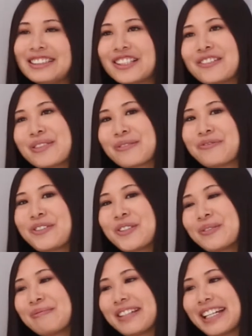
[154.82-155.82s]
In terms of
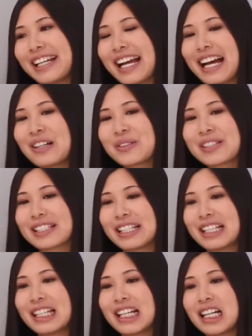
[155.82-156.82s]
filming, I would
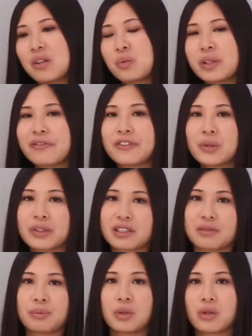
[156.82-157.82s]
say that we
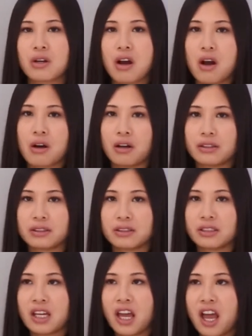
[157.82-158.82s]
focus more on
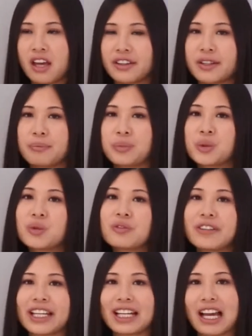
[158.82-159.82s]
the
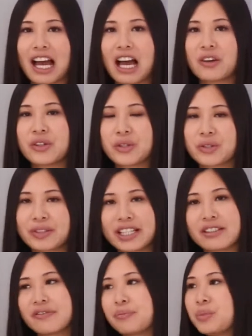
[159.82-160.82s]
moving, how you
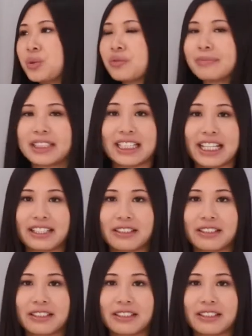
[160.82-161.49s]
create movement